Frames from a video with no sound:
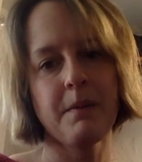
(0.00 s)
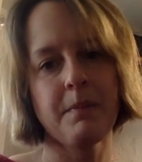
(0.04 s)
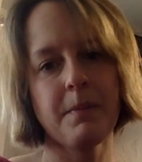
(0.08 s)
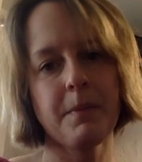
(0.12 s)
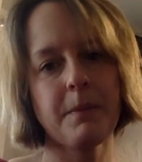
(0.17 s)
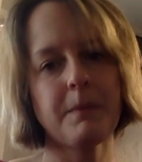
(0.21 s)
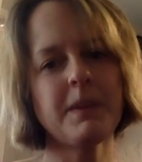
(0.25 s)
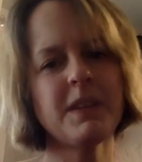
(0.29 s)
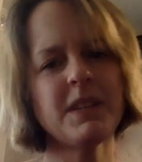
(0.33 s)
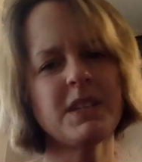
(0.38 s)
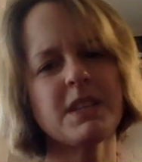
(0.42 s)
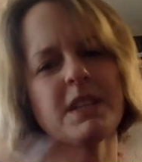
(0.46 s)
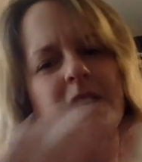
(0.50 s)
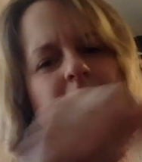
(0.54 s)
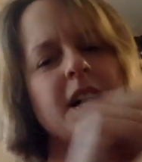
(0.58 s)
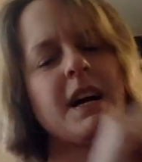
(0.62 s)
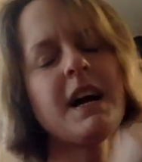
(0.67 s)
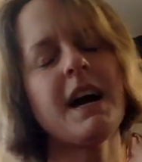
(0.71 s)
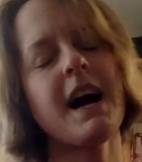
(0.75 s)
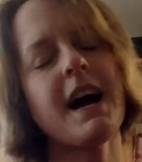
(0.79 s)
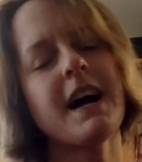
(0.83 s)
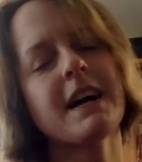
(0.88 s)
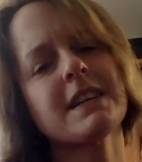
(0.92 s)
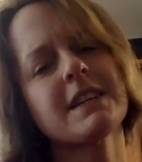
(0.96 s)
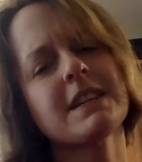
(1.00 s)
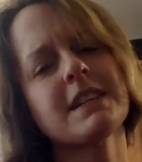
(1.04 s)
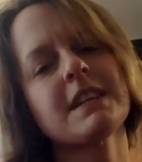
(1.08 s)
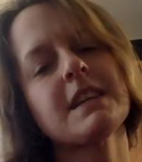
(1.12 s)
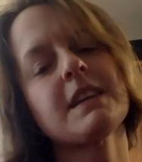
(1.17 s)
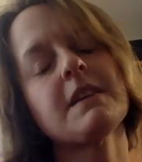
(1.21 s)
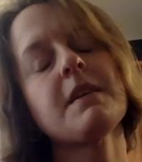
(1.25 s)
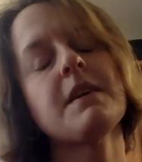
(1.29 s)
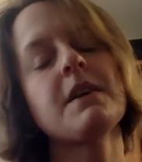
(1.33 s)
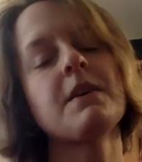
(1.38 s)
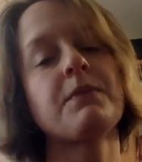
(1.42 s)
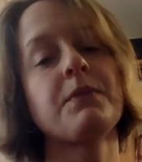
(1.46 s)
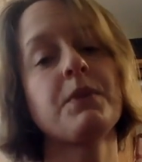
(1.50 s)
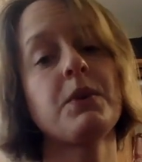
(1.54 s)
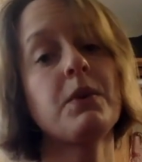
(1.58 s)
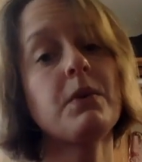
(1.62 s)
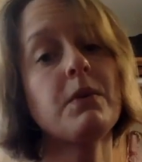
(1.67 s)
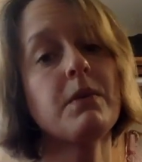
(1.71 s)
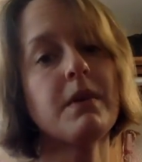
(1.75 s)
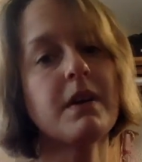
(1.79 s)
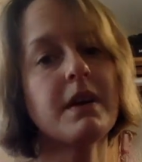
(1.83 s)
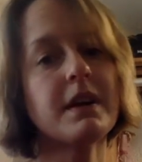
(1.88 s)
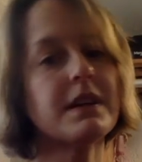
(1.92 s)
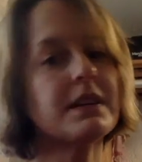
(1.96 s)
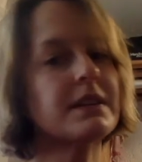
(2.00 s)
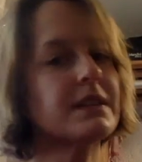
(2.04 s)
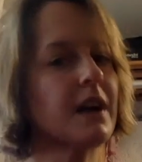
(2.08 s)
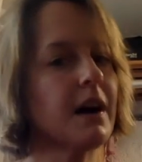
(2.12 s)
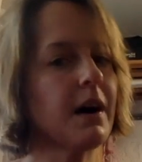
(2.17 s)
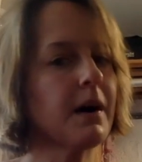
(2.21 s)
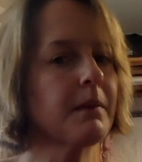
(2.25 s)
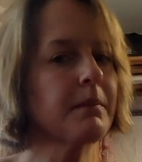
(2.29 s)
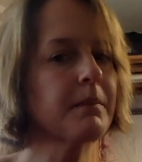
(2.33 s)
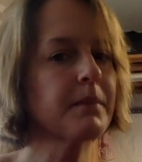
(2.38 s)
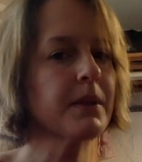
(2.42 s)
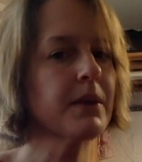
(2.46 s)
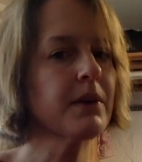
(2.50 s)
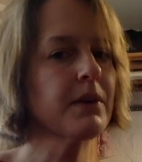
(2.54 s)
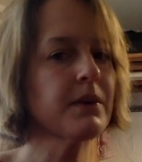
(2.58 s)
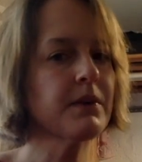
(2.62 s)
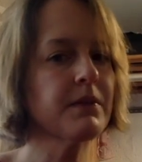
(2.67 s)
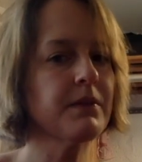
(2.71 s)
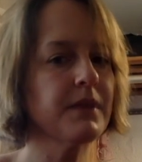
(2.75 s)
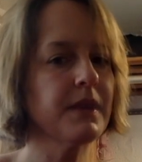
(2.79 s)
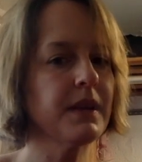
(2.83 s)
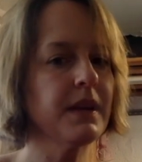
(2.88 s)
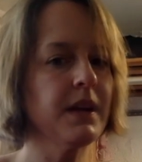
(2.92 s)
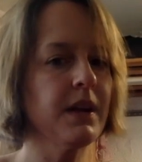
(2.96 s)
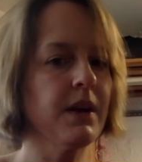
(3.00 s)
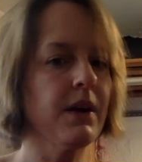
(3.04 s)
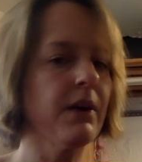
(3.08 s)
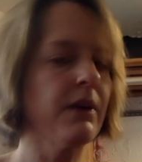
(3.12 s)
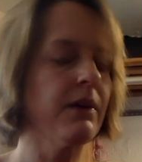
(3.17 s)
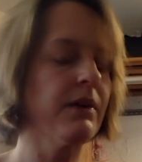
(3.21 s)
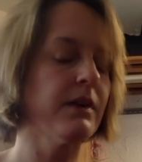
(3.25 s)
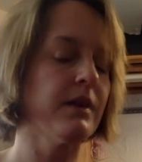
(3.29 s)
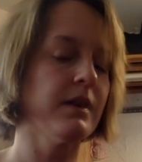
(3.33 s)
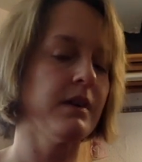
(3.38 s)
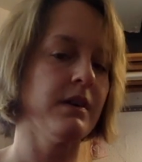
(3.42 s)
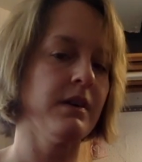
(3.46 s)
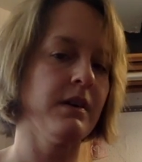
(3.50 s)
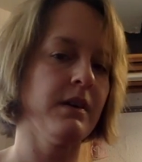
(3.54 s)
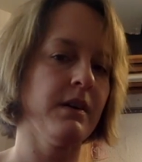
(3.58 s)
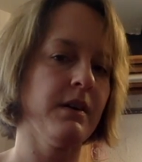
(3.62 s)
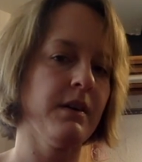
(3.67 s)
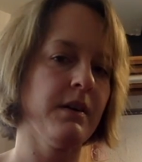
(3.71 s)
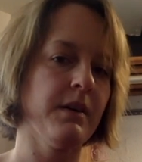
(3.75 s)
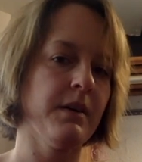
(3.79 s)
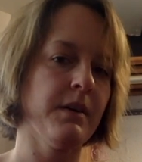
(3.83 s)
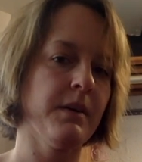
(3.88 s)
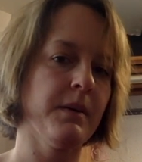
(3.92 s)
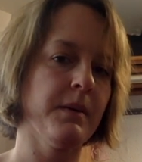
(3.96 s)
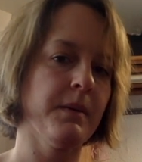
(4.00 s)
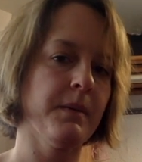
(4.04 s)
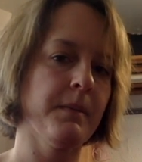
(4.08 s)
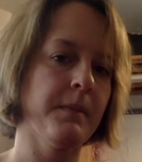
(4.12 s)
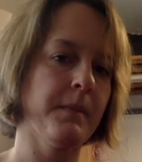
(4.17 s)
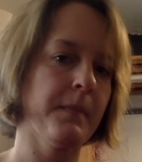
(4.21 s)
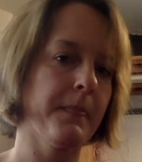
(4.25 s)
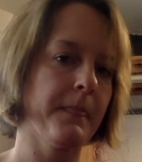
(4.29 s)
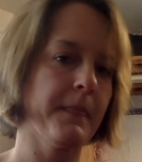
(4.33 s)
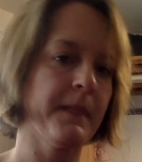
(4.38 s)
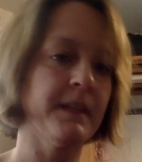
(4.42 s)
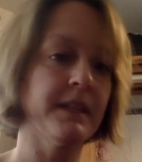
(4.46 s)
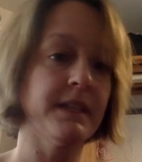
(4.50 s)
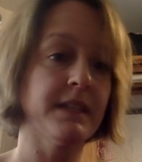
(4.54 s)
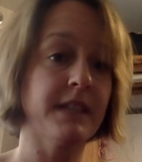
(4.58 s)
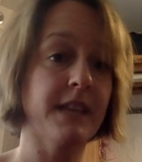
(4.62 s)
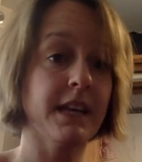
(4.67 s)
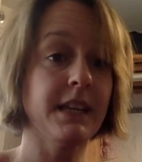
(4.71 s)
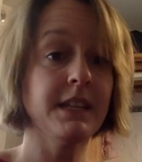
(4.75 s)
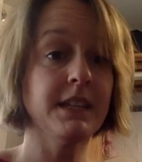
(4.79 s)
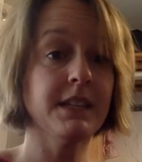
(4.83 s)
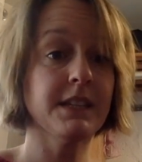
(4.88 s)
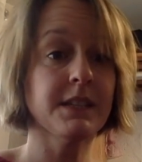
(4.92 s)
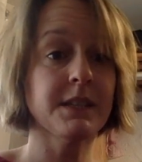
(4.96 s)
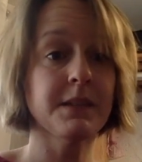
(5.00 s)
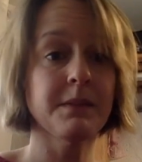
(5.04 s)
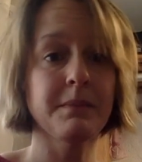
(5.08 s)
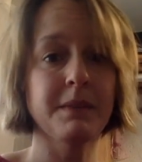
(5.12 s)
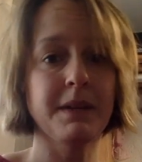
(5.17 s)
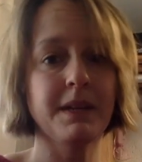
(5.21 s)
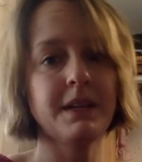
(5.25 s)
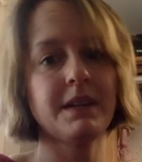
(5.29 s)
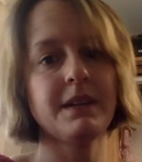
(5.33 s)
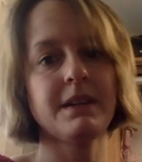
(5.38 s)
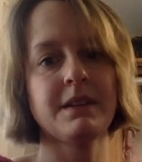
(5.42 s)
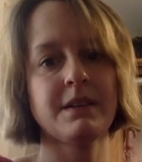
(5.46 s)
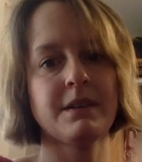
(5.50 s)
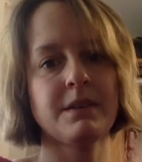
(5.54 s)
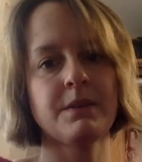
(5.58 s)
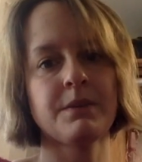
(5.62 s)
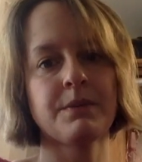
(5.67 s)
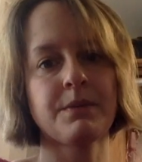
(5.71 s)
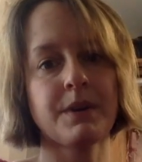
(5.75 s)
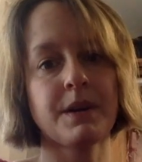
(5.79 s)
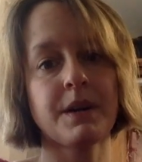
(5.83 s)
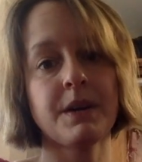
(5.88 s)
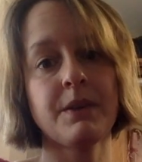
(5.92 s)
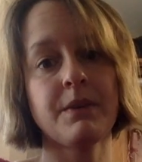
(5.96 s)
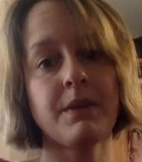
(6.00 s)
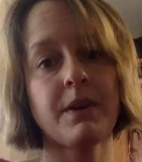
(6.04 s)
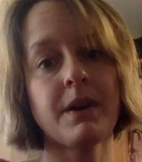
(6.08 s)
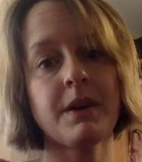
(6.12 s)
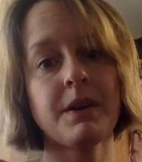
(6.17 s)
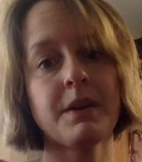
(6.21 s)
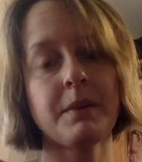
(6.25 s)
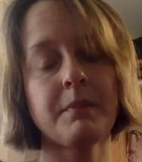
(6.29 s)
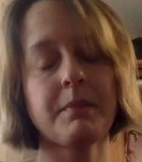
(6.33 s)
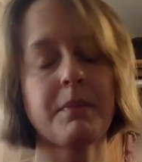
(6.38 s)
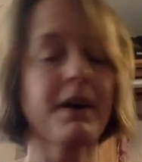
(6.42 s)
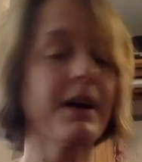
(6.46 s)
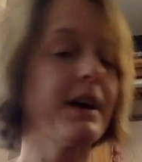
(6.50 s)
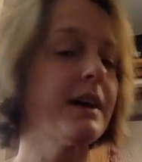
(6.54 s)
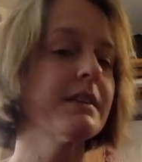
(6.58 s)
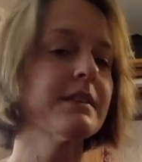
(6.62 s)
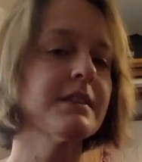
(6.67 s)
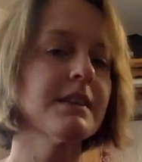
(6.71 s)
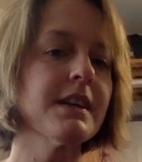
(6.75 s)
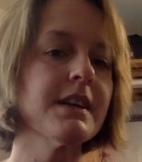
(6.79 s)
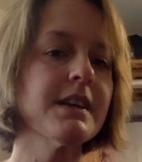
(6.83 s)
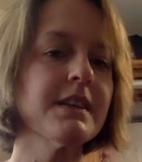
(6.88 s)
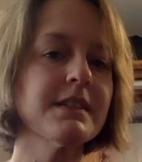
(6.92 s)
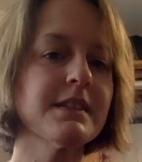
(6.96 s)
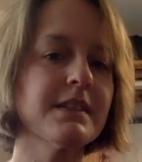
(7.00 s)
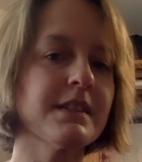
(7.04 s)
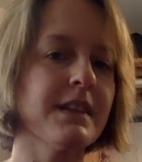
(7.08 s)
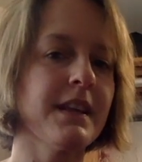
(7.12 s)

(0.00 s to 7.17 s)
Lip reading: which actually, if you wanted to upload a video and send it to me of where you are in the process,